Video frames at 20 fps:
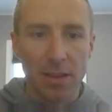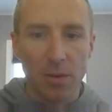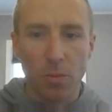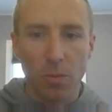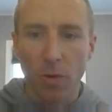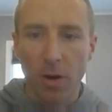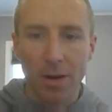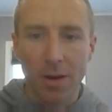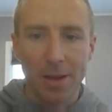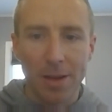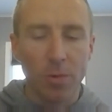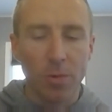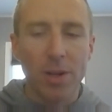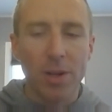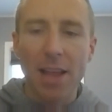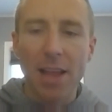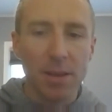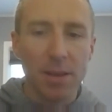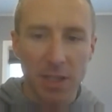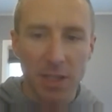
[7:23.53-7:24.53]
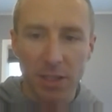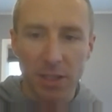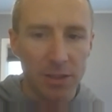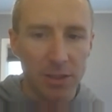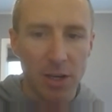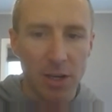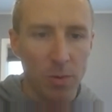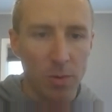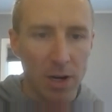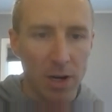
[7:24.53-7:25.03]
that we're in, we're not in the middle of
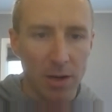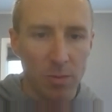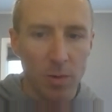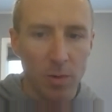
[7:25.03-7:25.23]
nowhere.